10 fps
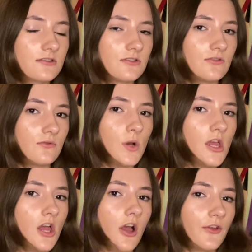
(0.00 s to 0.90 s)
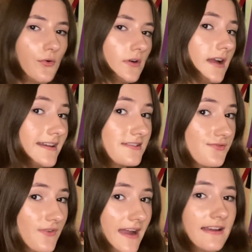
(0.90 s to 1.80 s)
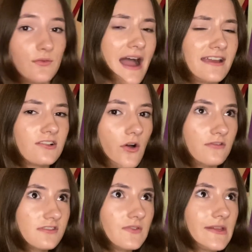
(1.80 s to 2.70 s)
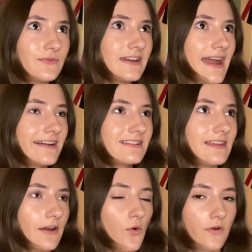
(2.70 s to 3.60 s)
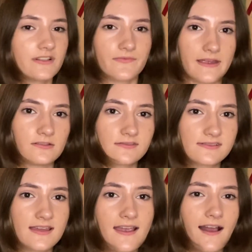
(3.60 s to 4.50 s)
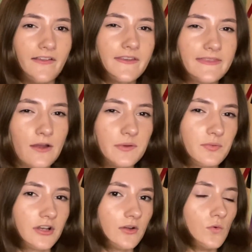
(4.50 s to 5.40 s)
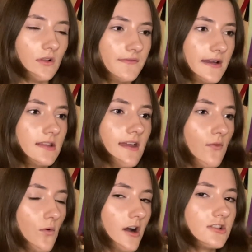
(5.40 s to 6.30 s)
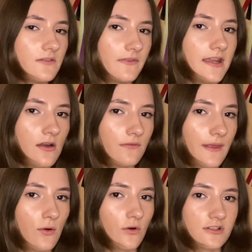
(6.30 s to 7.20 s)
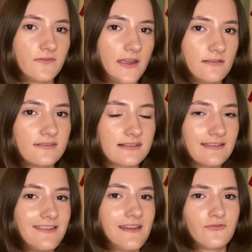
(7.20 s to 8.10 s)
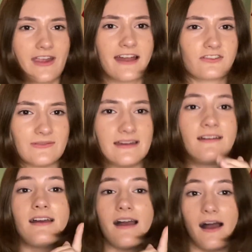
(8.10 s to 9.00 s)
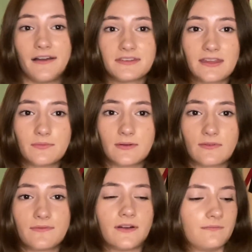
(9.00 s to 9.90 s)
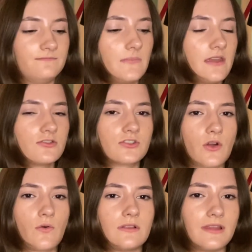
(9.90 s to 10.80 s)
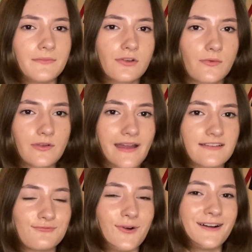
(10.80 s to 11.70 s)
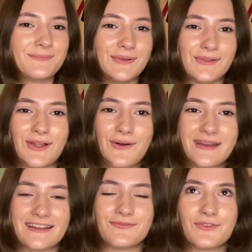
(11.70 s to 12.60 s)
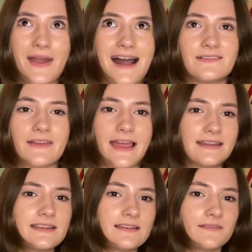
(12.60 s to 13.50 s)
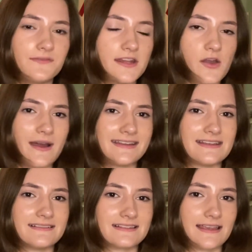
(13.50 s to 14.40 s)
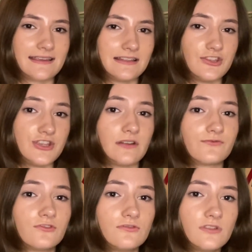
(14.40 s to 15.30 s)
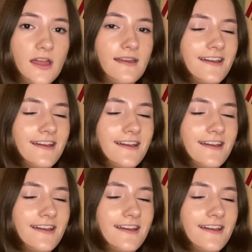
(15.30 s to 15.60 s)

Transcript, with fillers: to your guys' riding. I can also like react to like horse fails. I think that would be pretty cool if I could like watch a video of like horse fails and then like react to it. I think that would be really fun. So let me know what you guys want below and if you have any video ideas like in general,